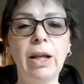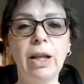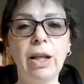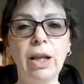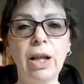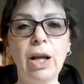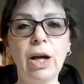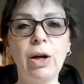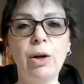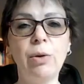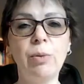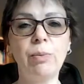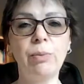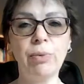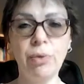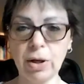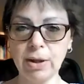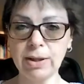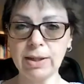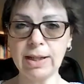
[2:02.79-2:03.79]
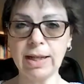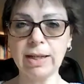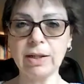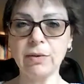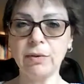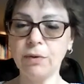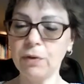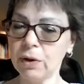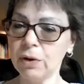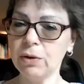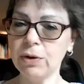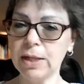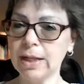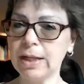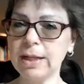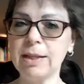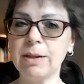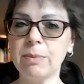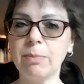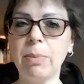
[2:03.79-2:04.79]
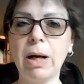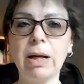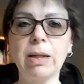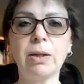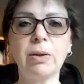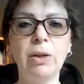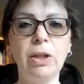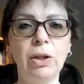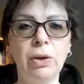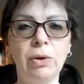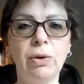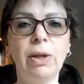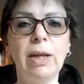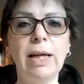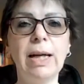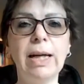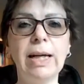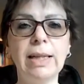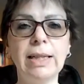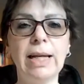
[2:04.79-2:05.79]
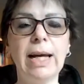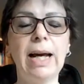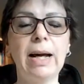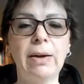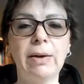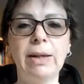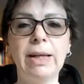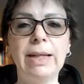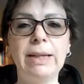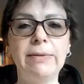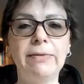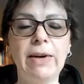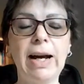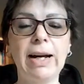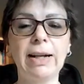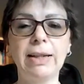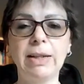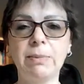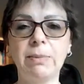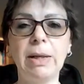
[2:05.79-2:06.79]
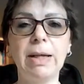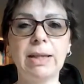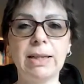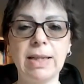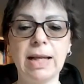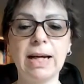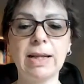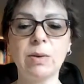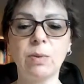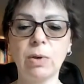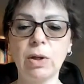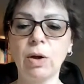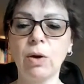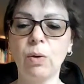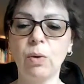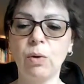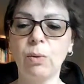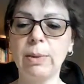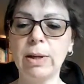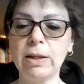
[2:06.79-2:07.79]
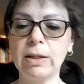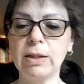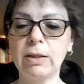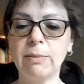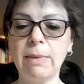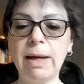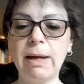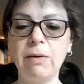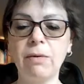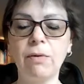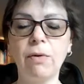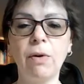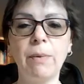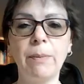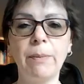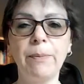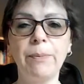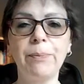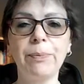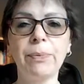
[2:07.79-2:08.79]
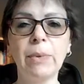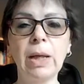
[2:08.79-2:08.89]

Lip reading: Low processed food is, but you need healthy fats because that's what our hormones are made from.